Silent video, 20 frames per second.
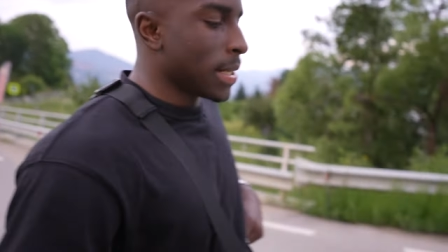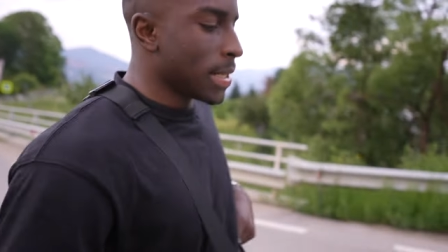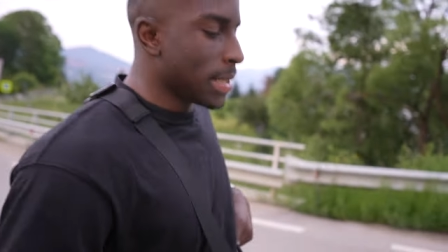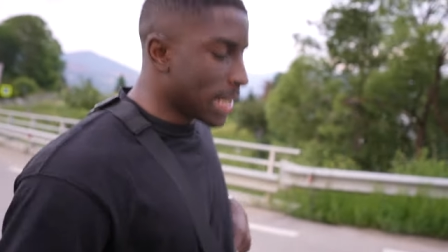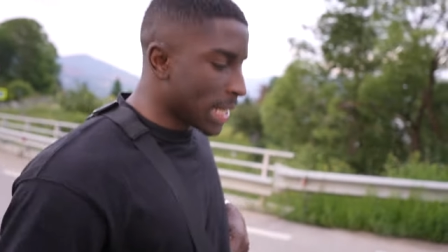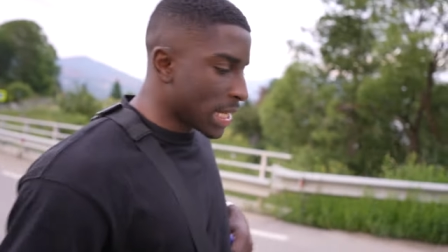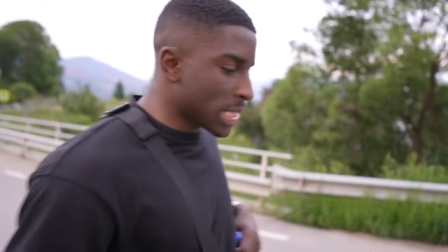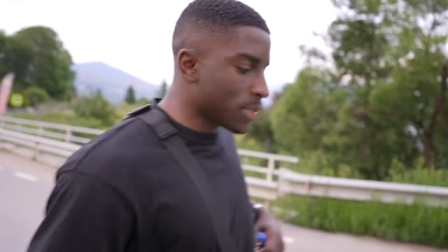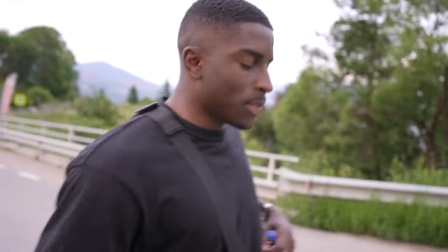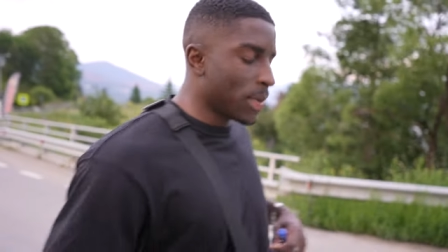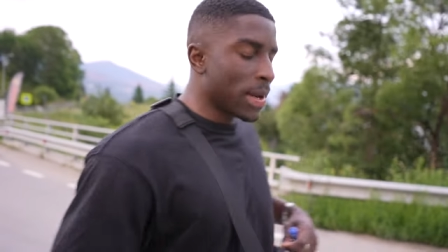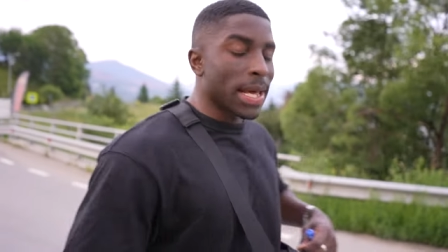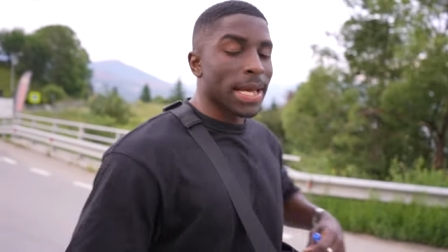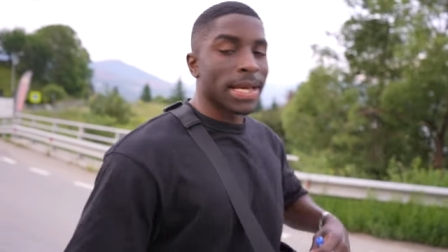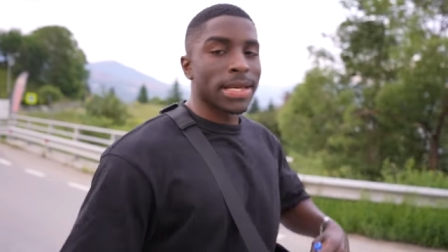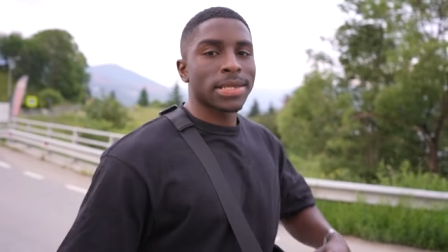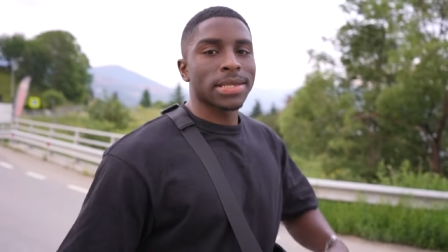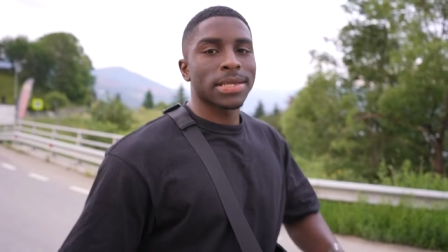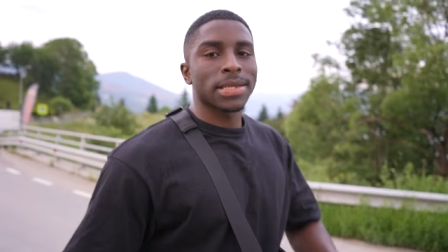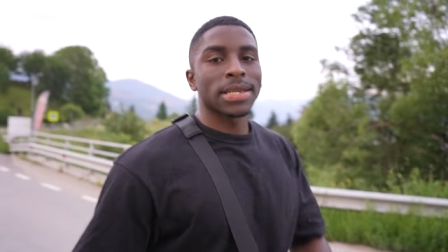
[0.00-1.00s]
This
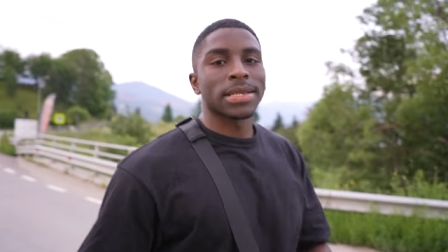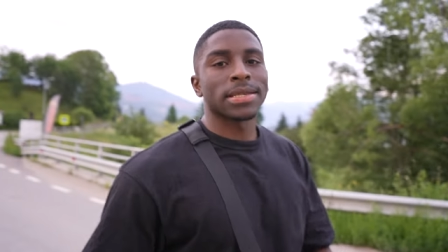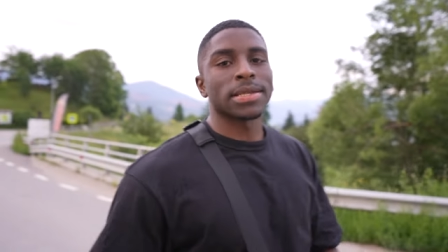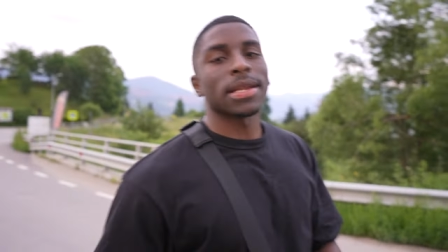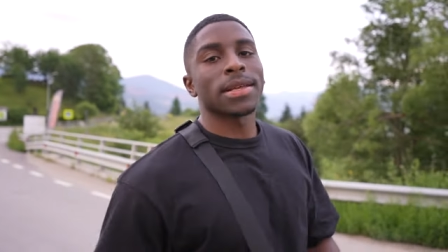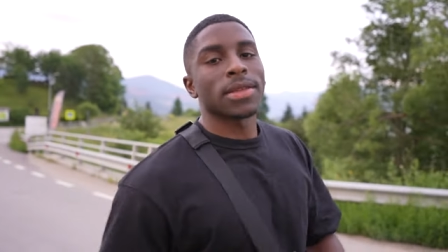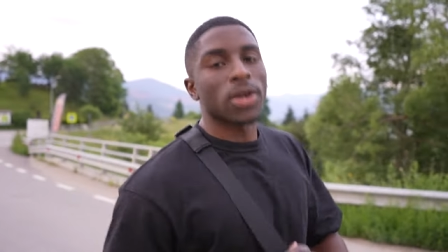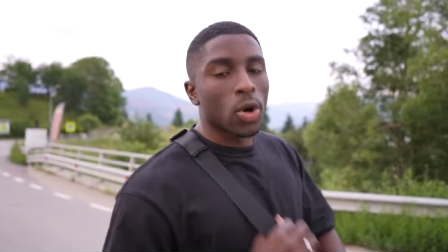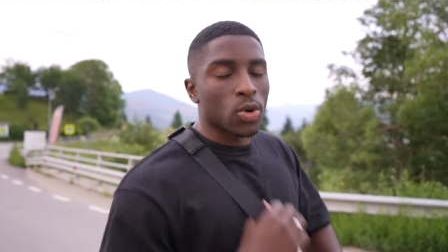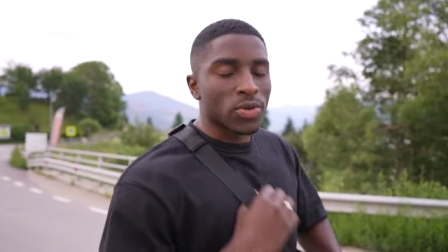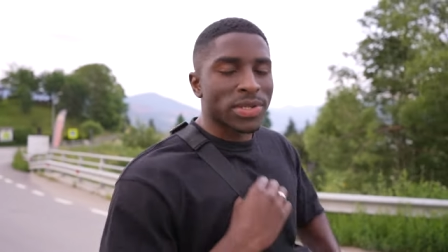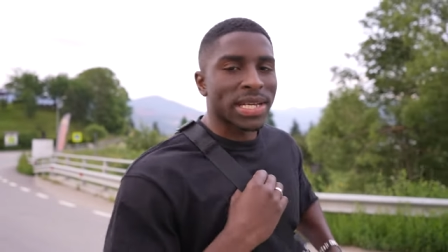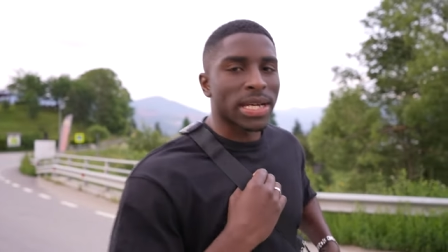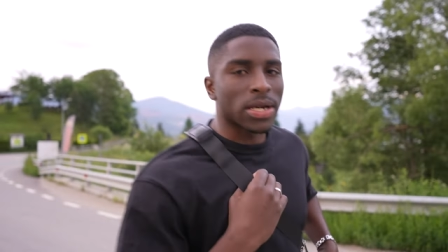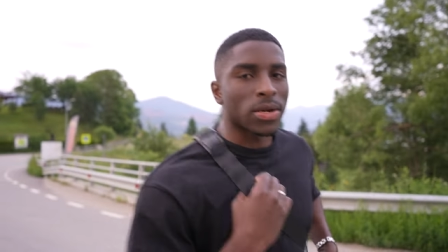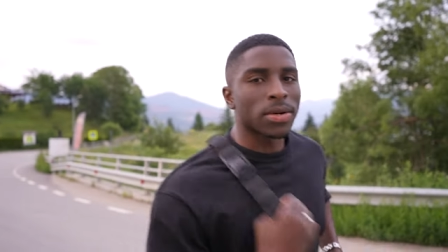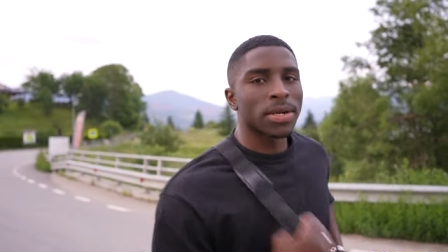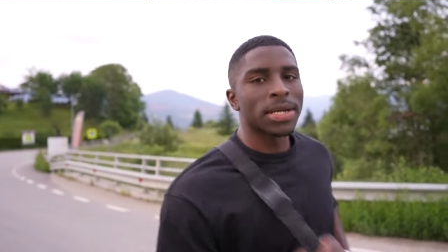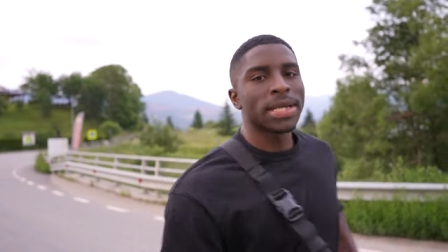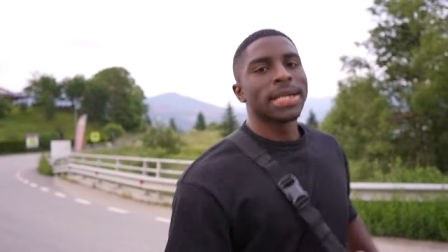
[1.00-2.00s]
place is another
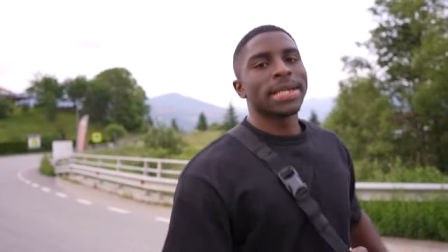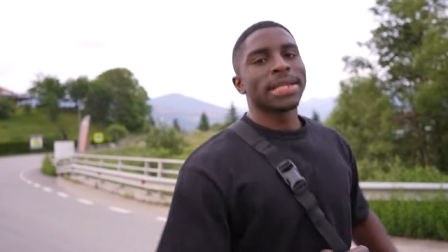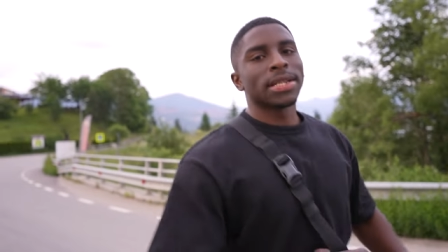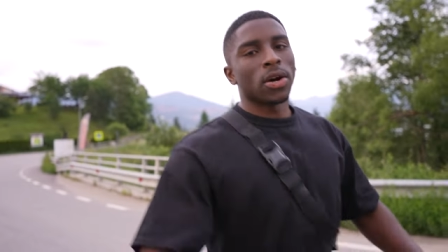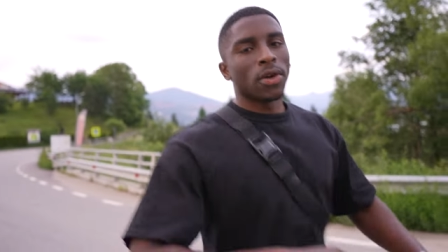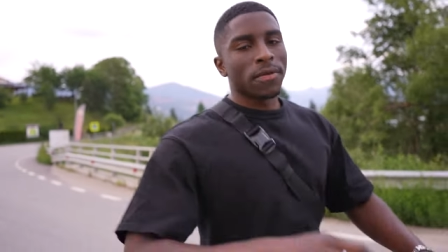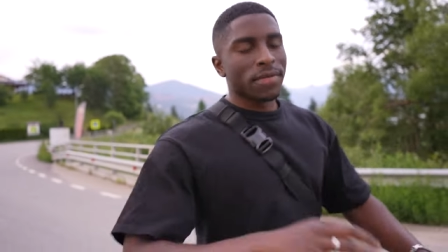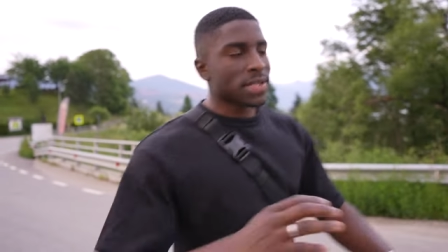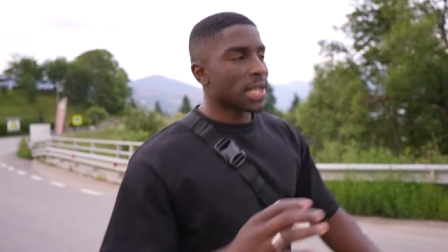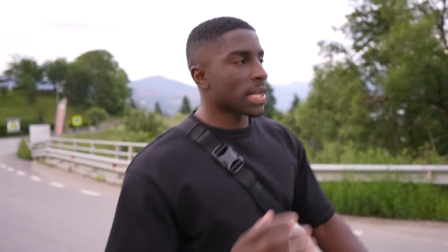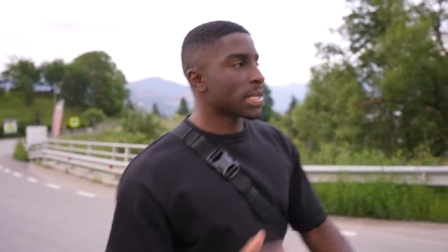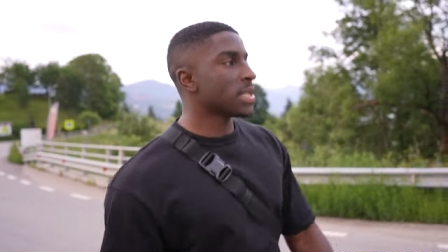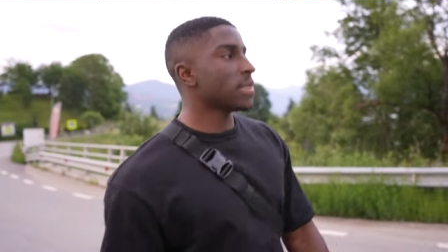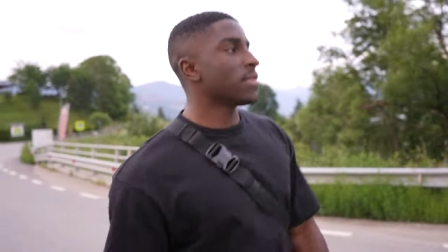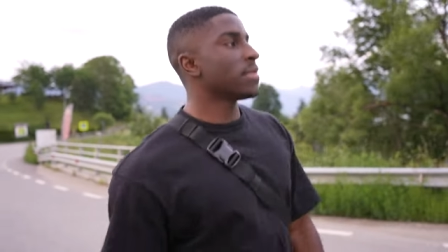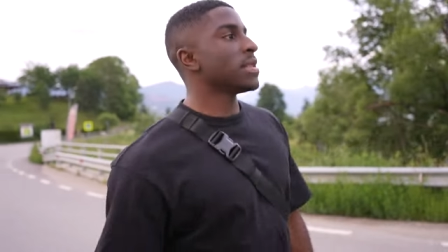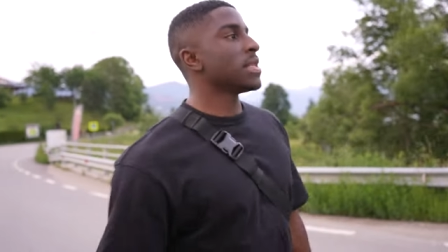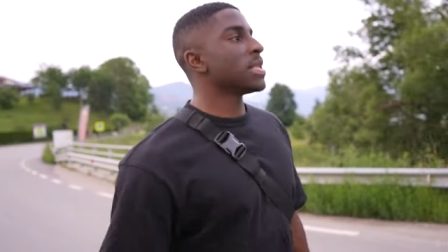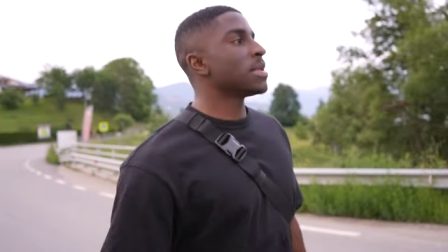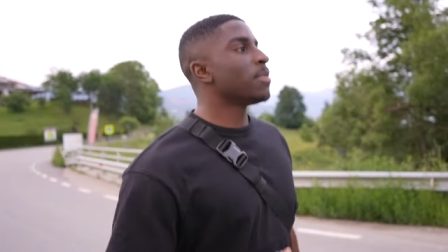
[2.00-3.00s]
hotel that offers
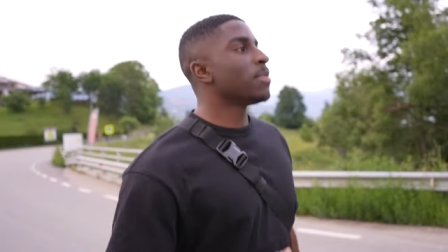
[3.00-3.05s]
activities,